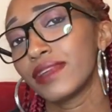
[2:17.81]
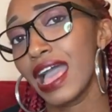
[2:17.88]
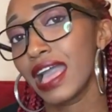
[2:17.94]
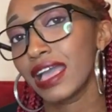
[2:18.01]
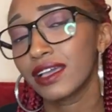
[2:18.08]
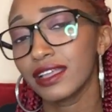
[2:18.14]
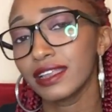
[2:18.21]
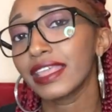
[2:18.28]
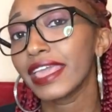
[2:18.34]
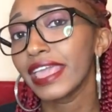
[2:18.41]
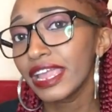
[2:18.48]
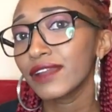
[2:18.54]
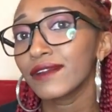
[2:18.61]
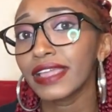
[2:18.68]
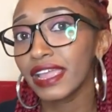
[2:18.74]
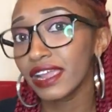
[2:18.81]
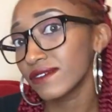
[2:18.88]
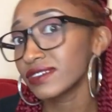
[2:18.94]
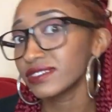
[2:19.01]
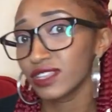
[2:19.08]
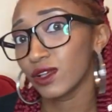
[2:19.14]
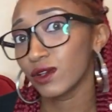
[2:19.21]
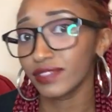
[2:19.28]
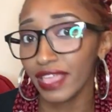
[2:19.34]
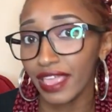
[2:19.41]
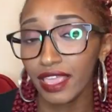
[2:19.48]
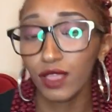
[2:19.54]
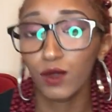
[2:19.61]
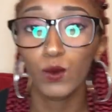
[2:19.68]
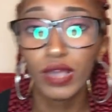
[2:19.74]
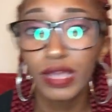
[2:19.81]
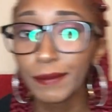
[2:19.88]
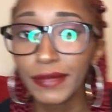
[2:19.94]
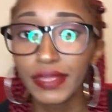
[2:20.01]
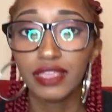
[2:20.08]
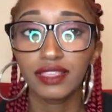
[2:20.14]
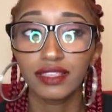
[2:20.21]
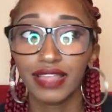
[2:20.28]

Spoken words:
I couldn't carry every single thing with me,